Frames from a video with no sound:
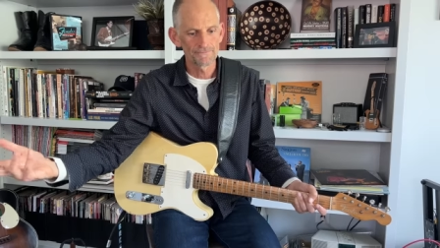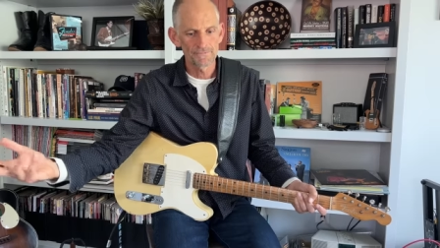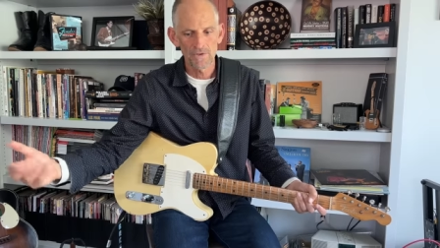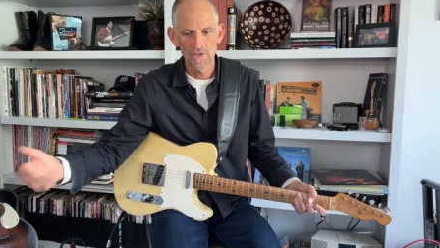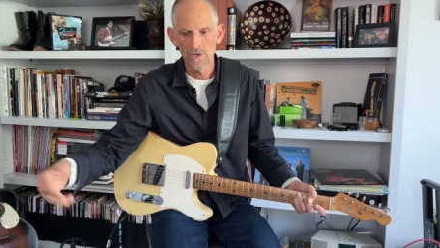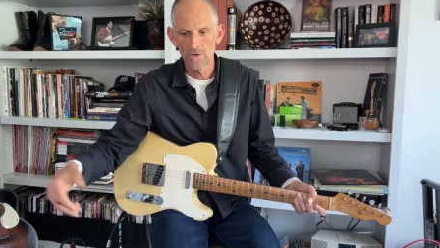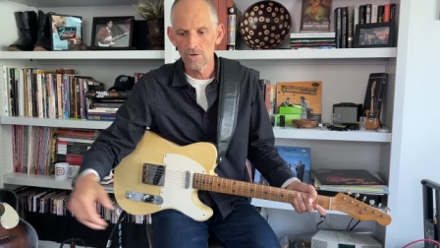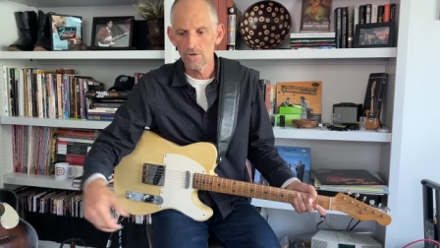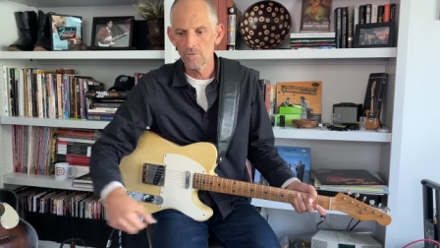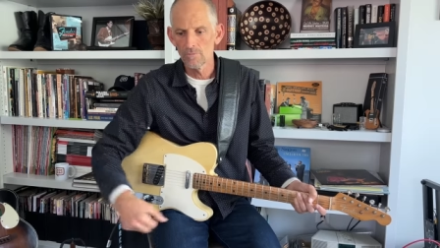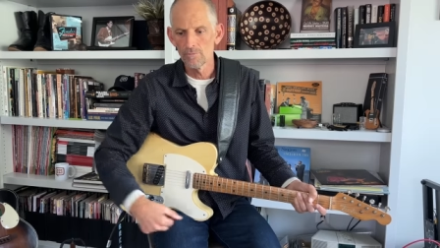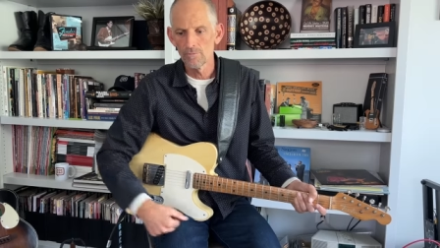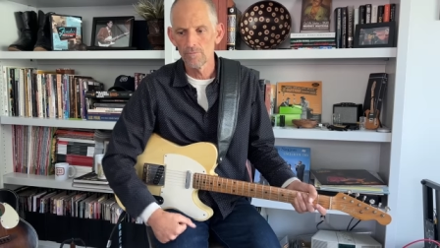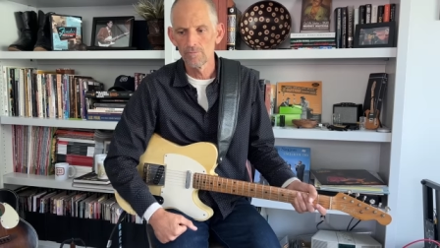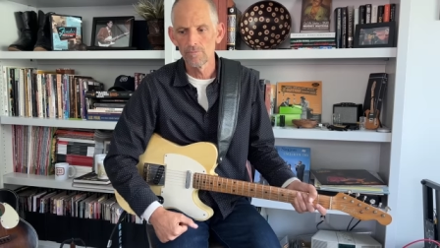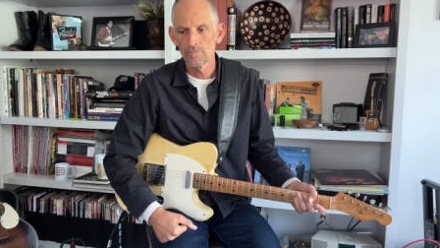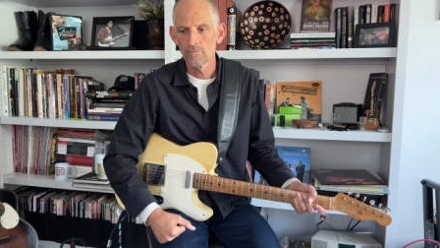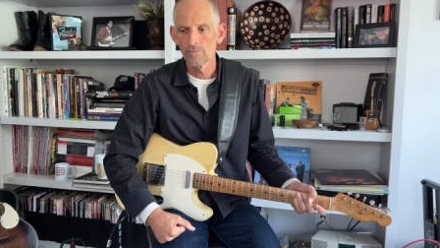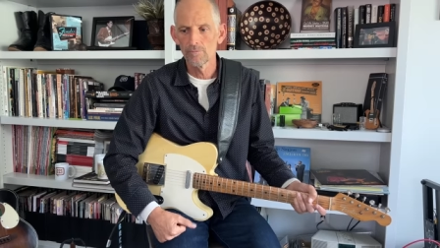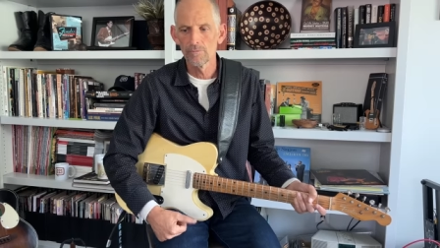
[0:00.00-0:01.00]
you know,
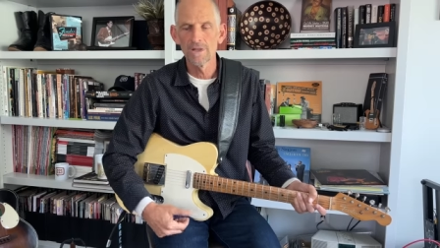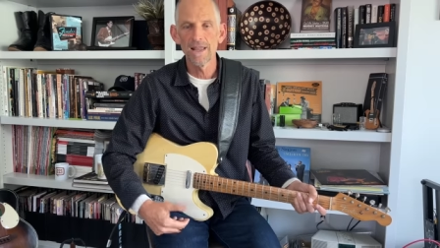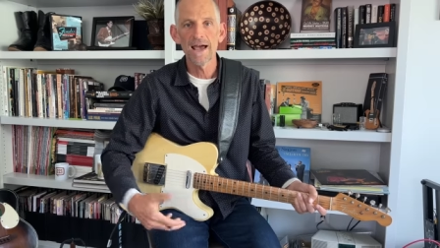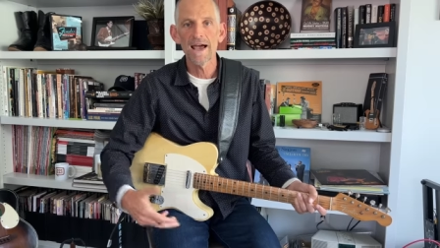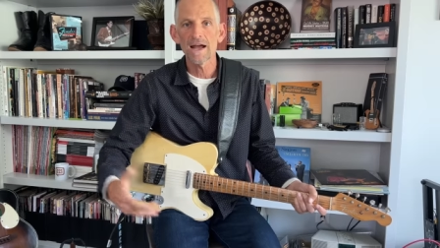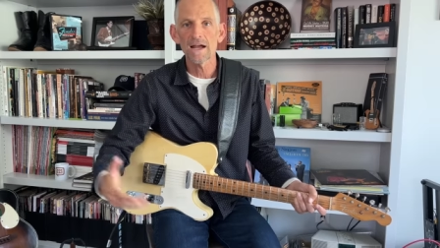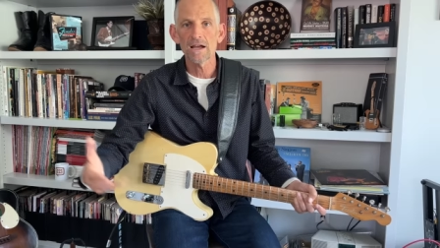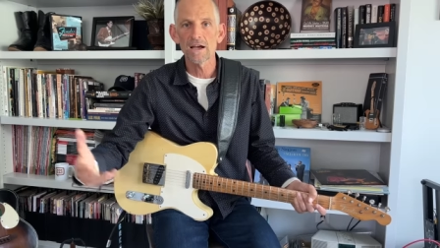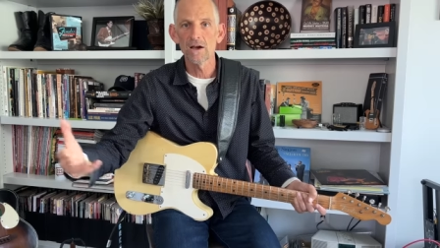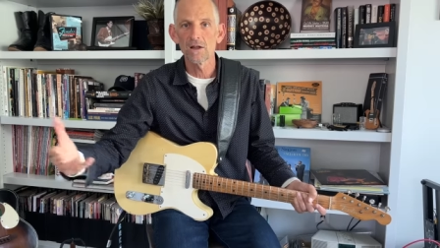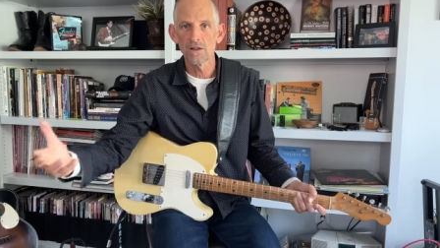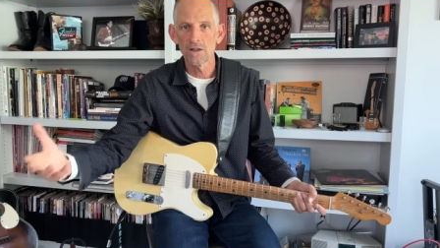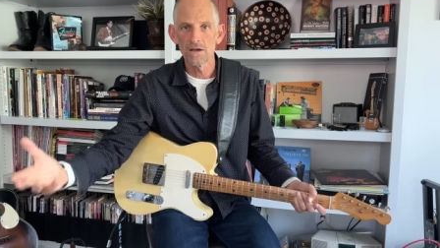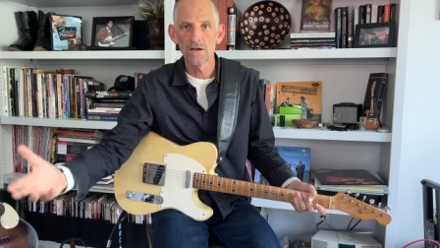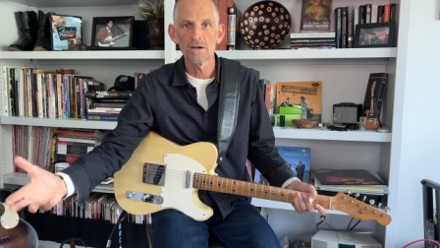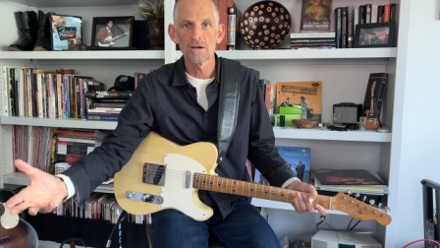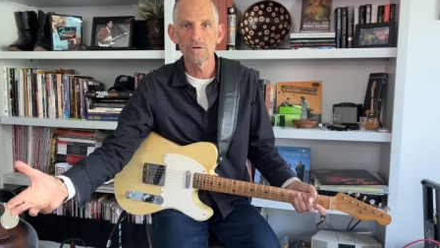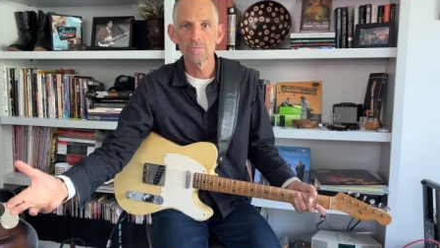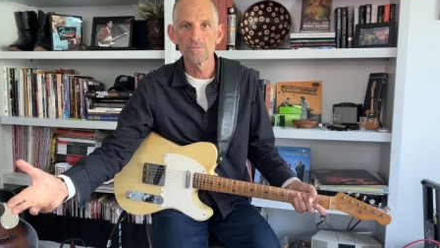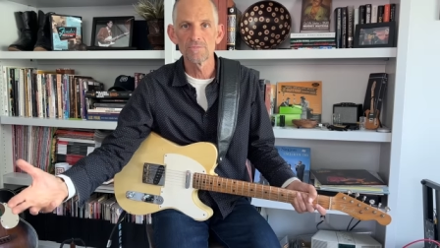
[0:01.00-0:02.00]
black
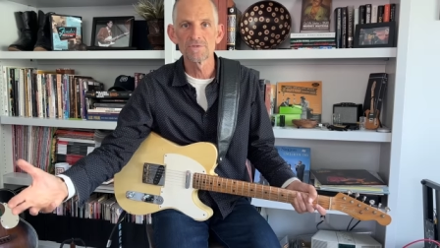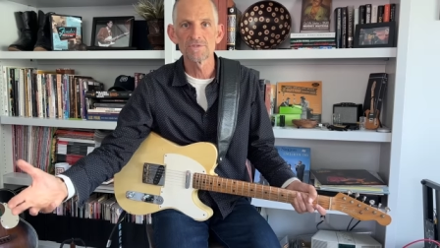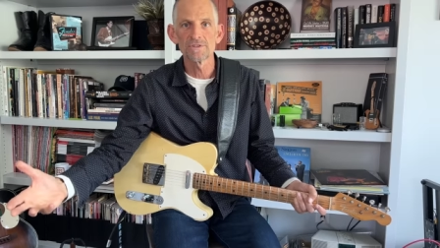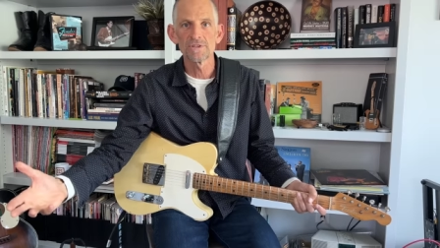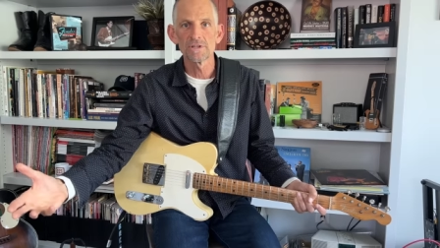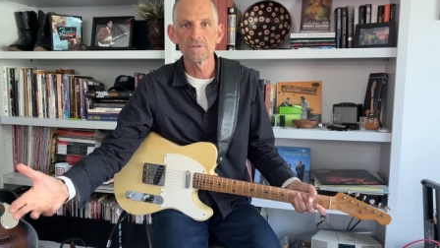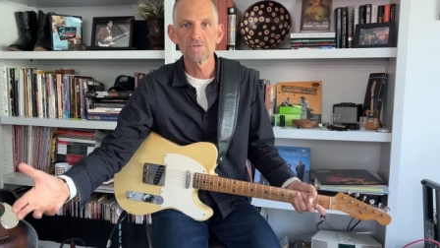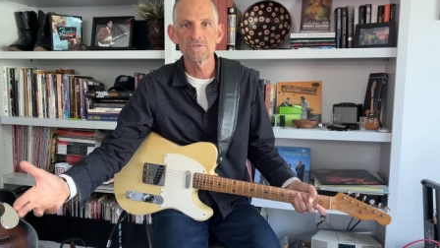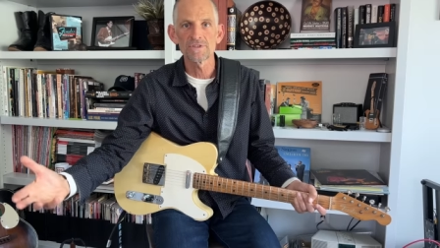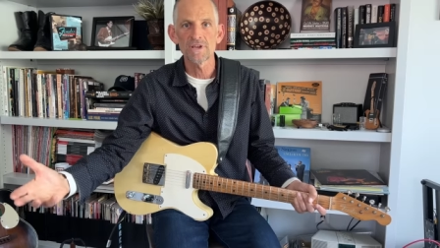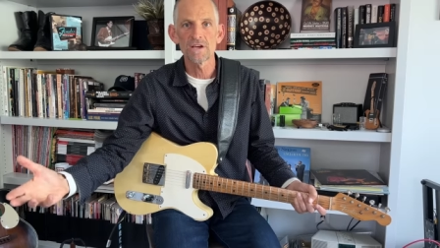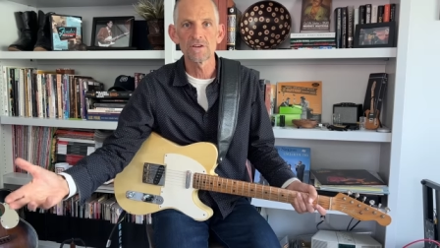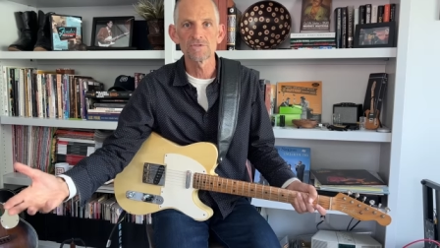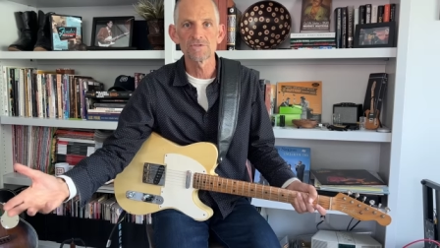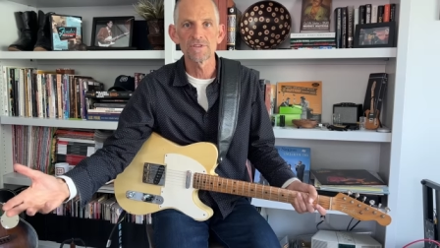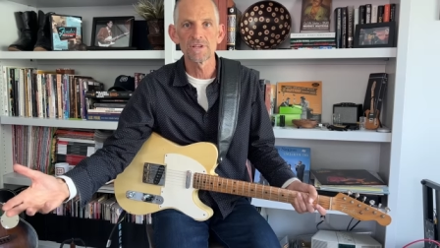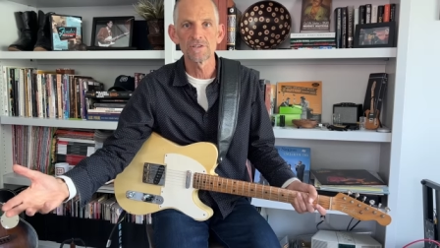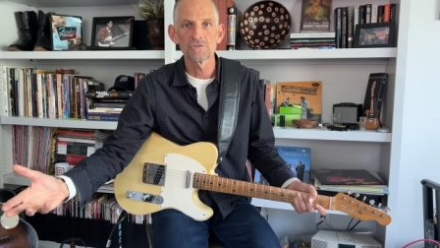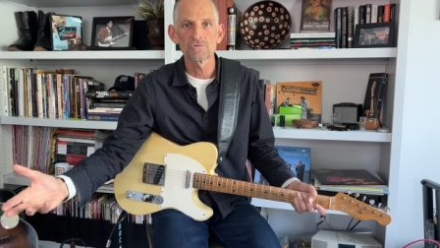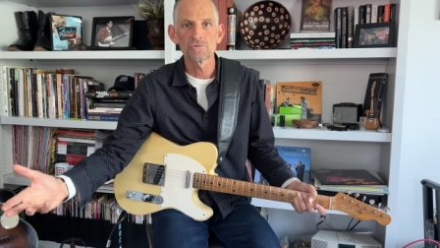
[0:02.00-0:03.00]
clubs in South
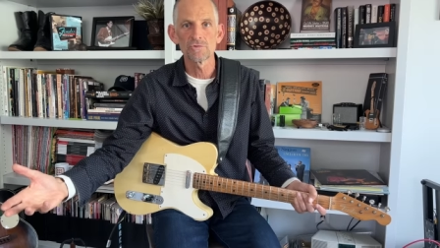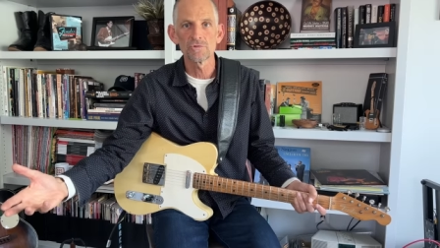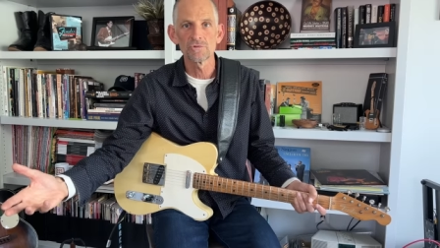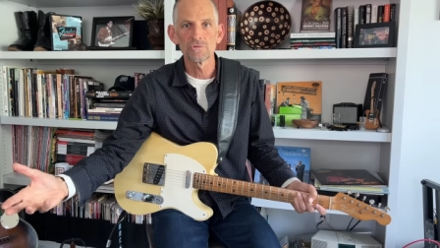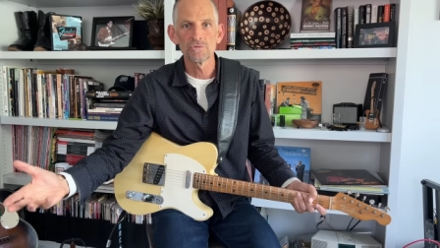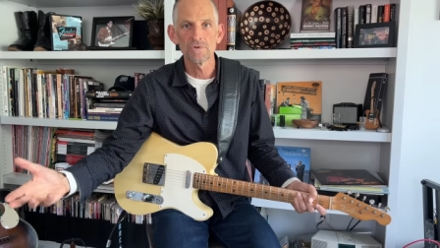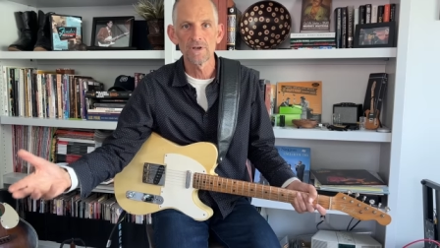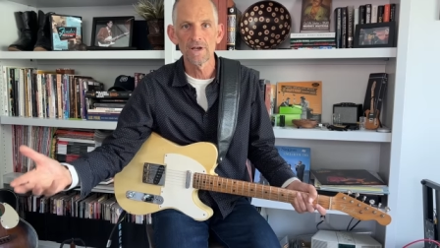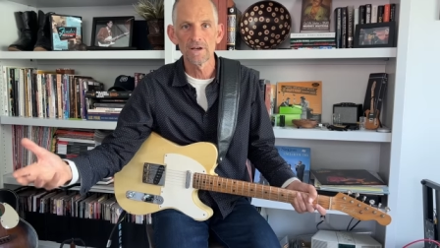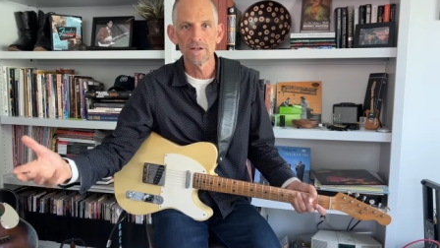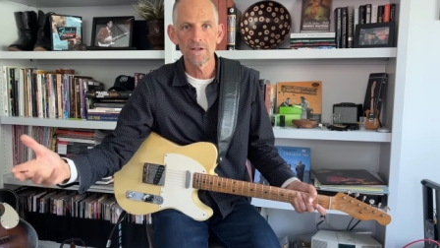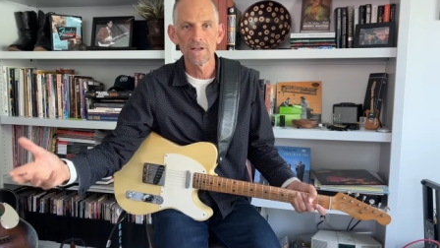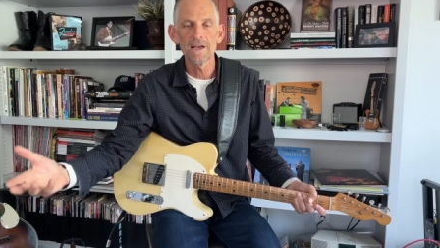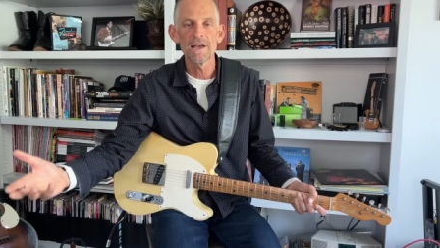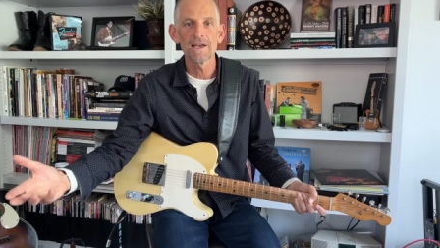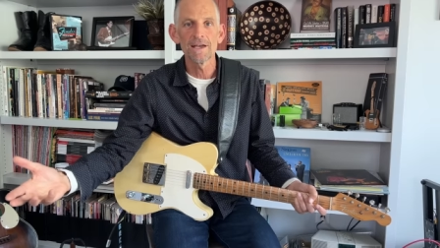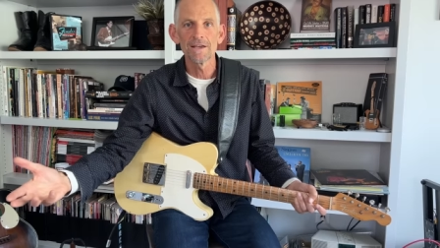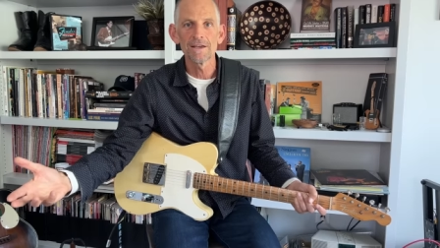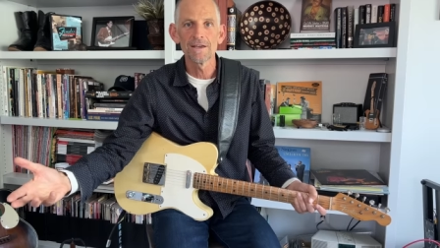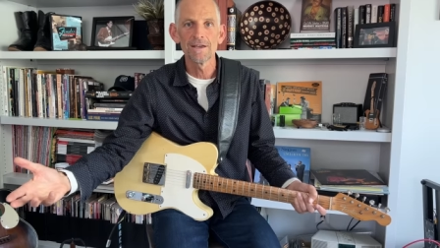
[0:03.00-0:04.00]
Central
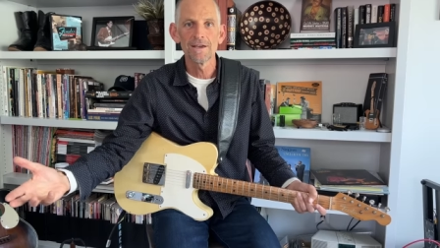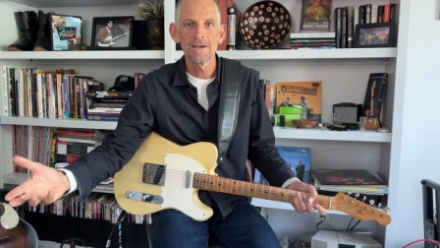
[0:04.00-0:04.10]
LA